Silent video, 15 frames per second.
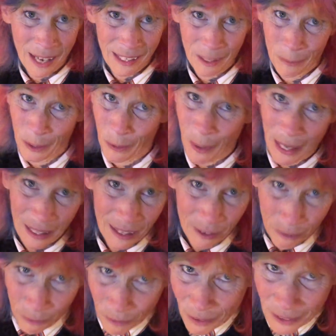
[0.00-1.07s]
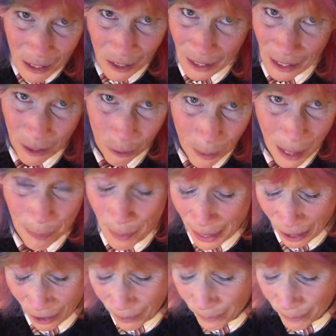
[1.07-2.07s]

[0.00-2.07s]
it was quite nearly threadbare.